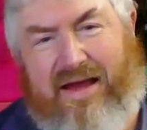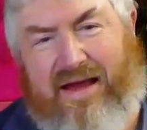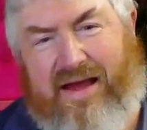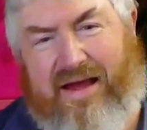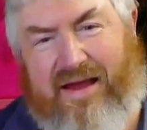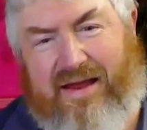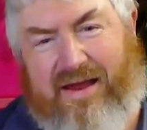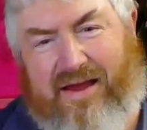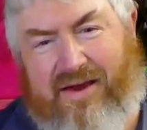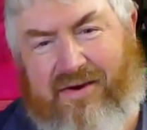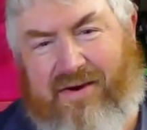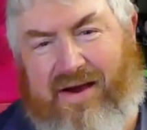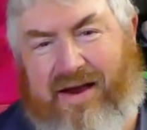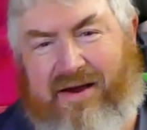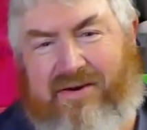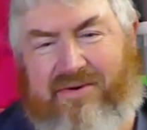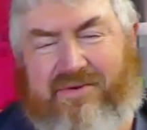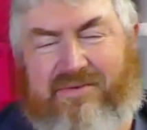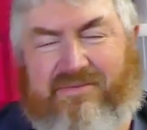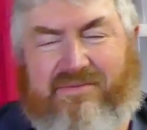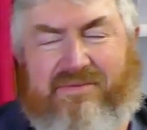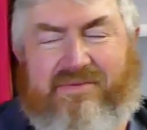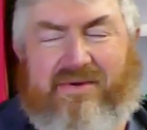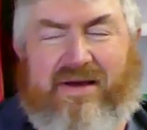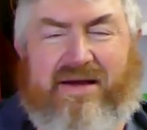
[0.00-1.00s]
you
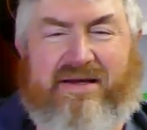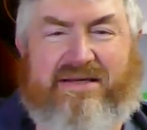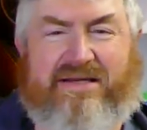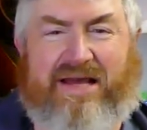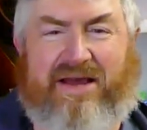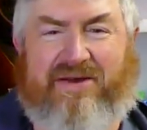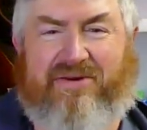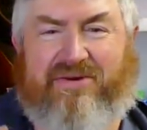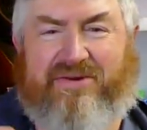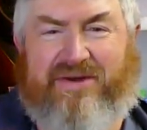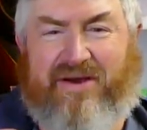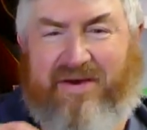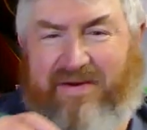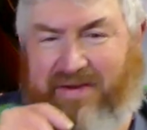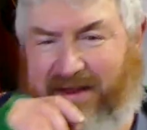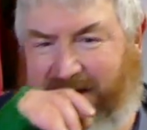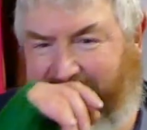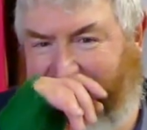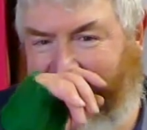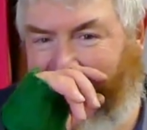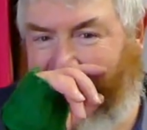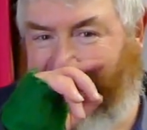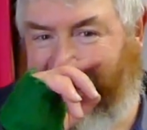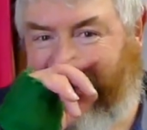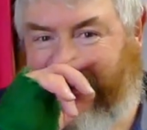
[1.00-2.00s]
know, our secretary at the
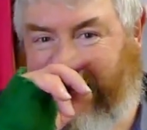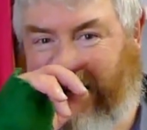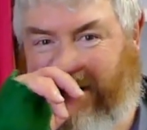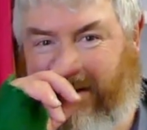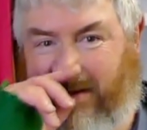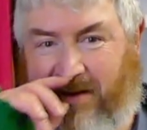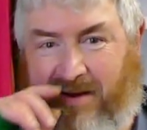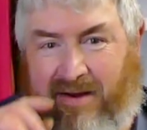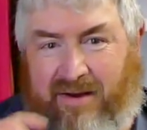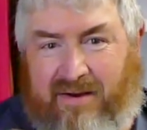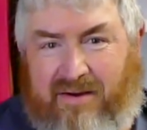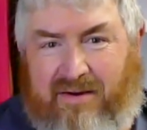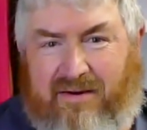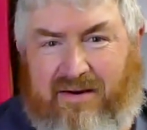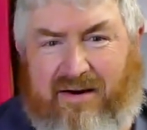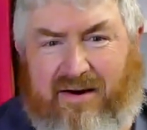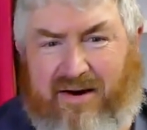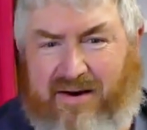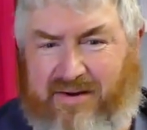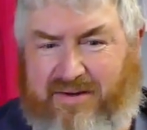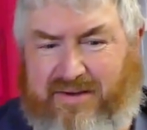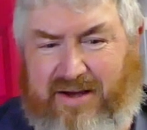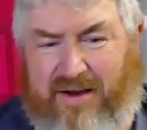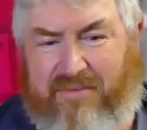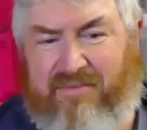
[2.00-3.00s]
time said,
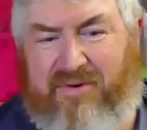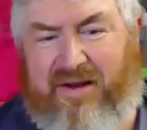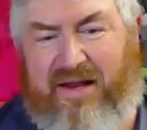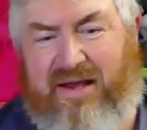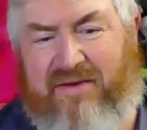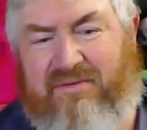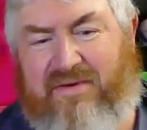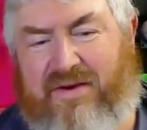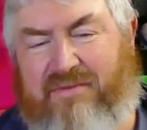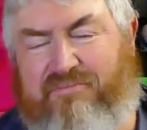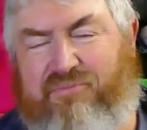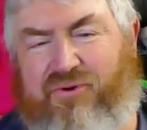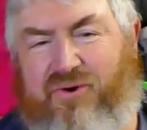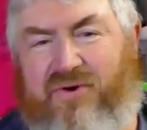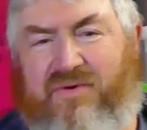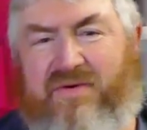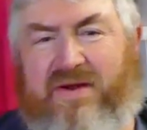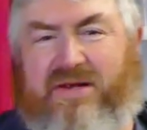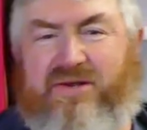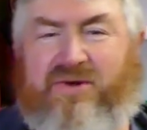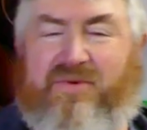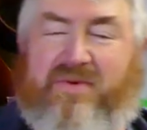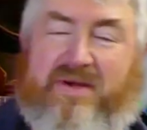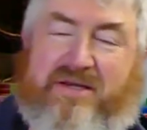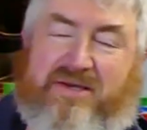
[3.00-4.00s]
oh, don't believe it, prove
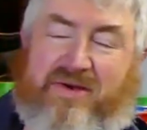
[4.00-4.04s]
it to me.